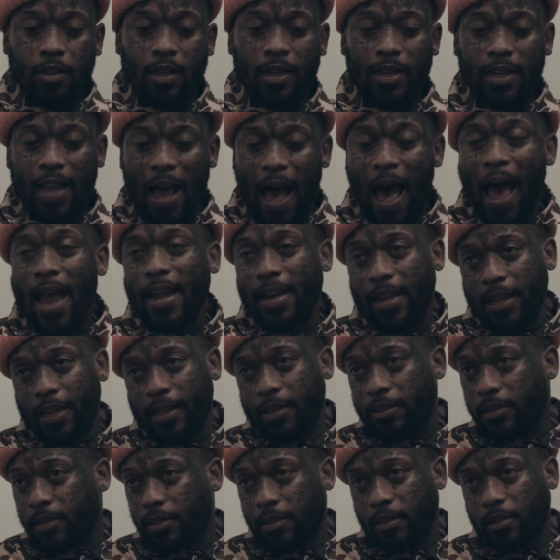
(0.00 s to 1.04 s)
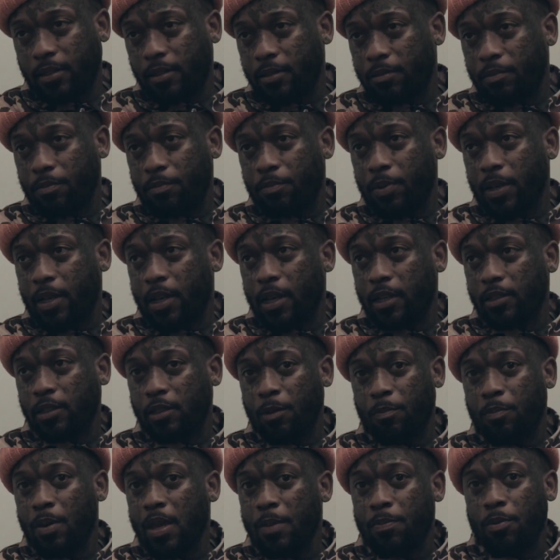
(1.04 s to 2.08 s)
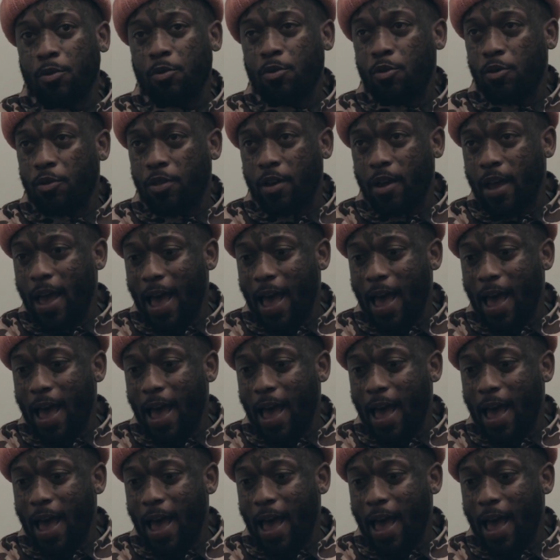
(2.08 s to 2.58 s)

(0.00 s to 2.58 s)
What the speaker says: guidance, because the people who they're